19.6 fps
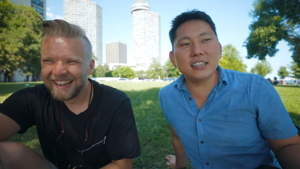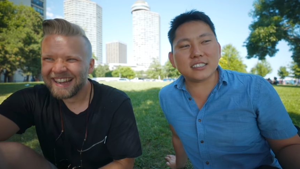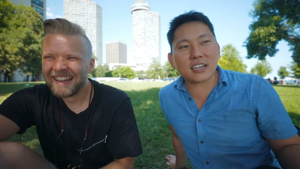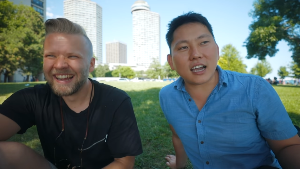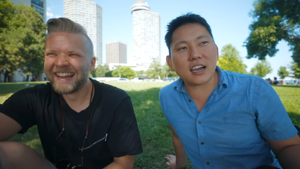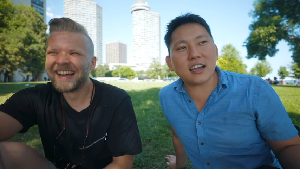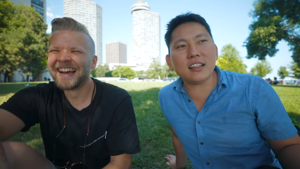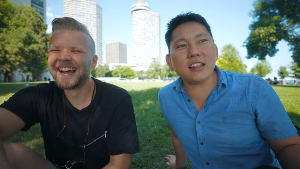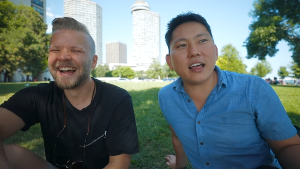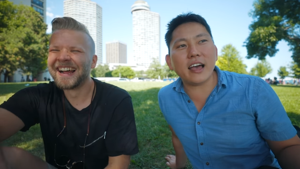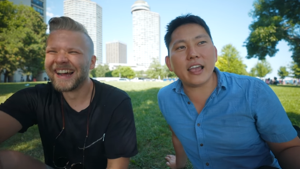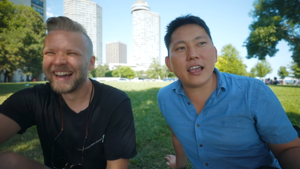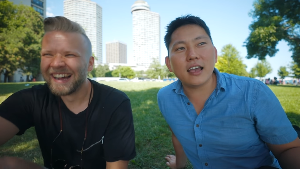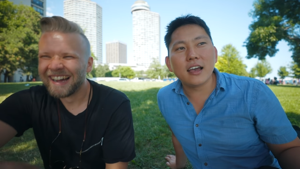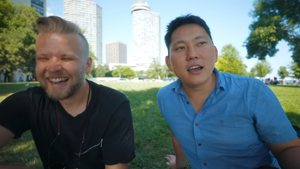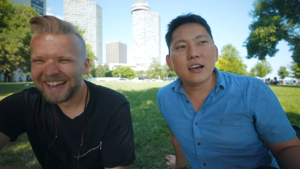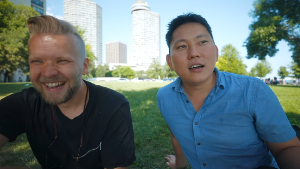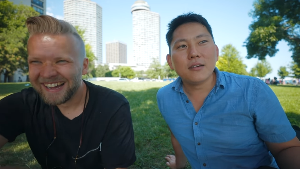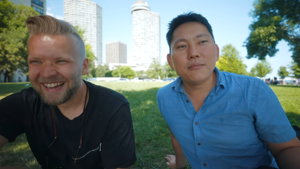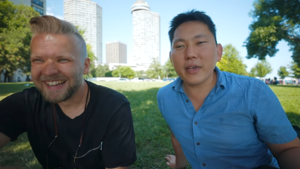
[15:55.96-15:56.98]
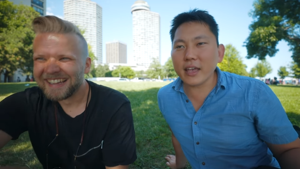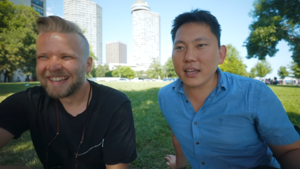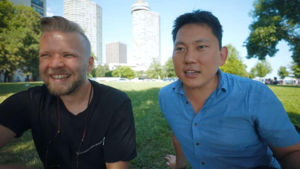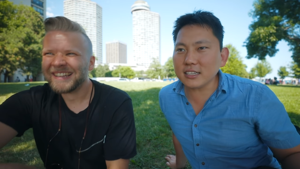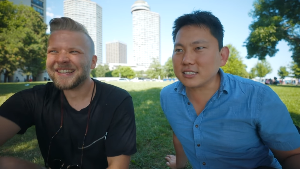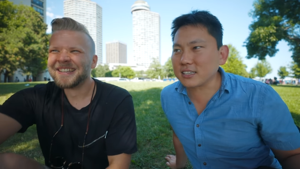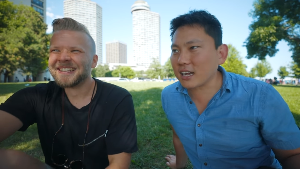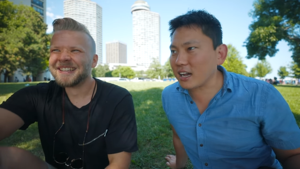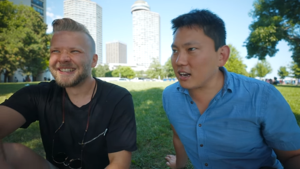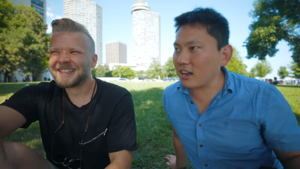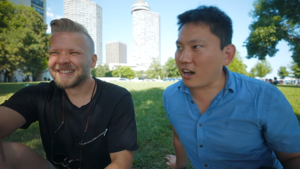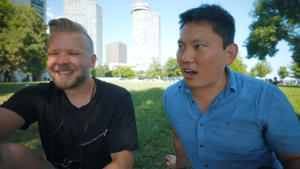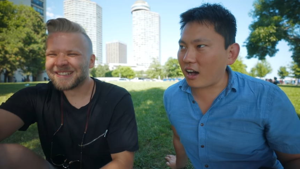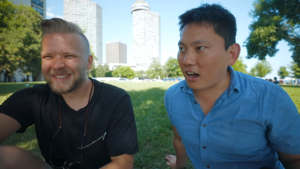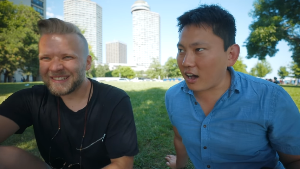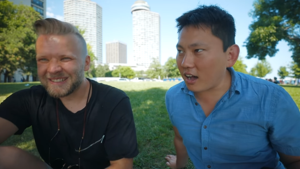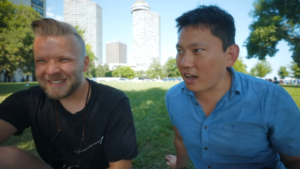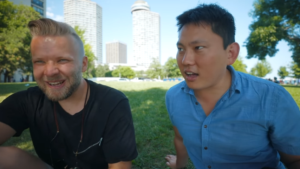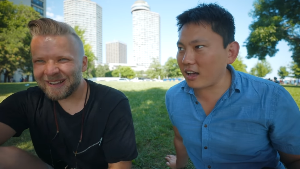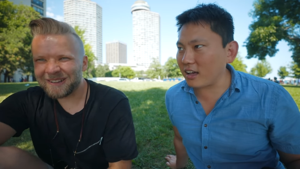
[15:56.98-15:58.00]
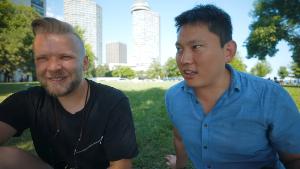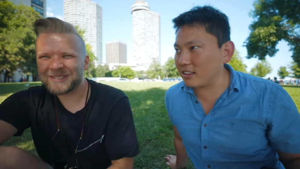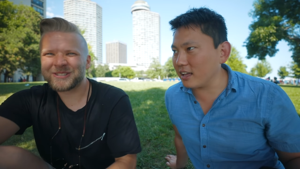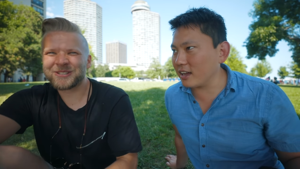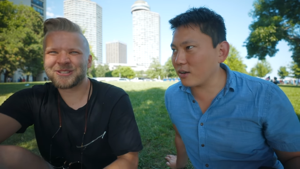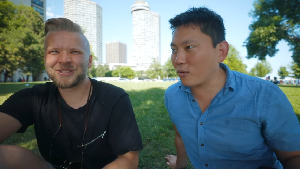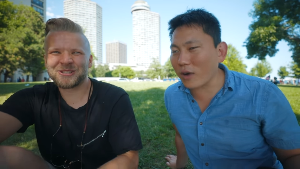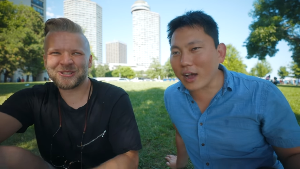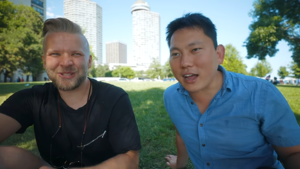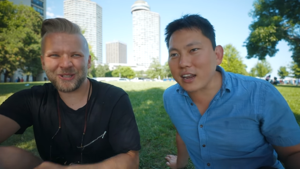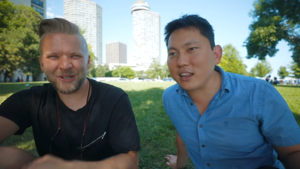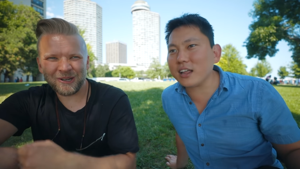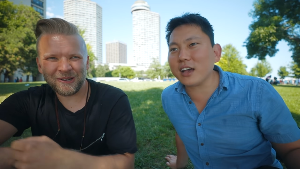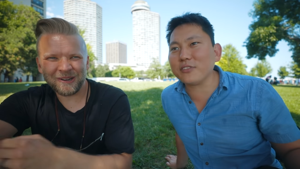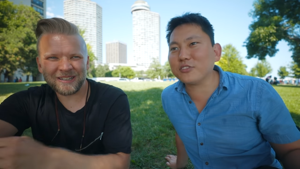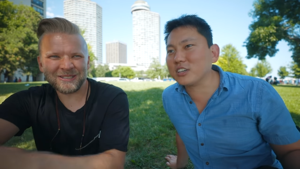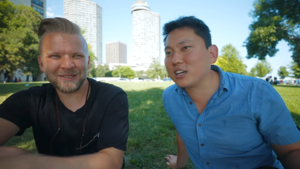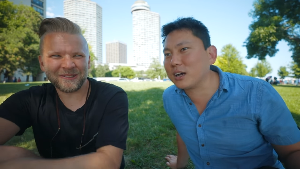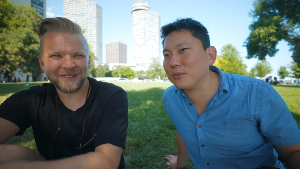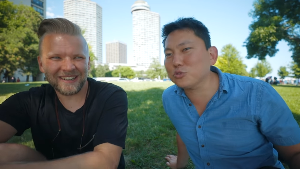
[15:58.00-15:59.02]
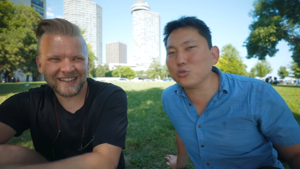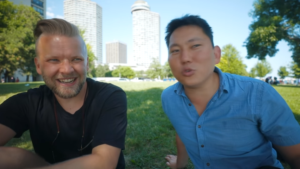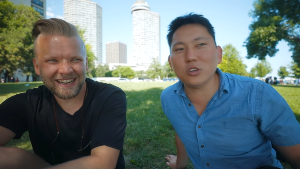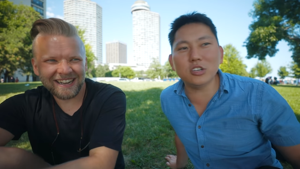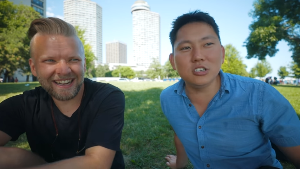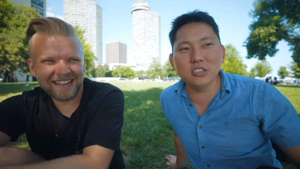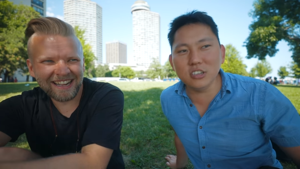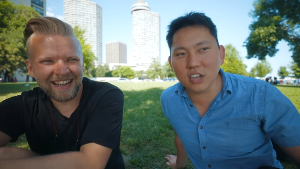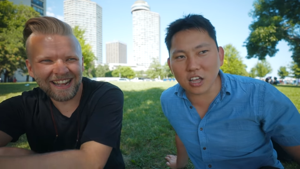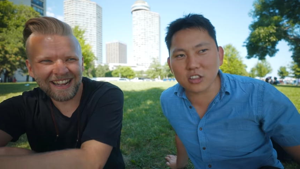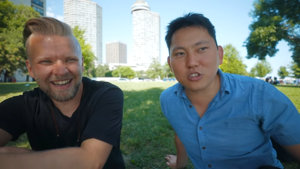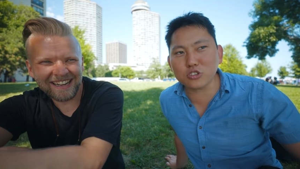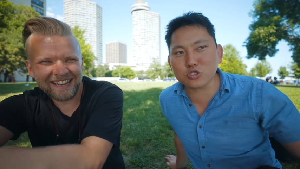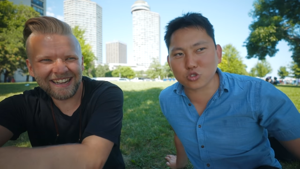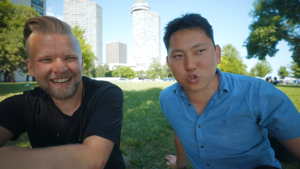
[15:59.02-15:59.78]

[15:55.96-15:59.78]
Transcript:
Speaker 1: it's kind of like man, it's kind of hot. That's like, why so did I have to come to another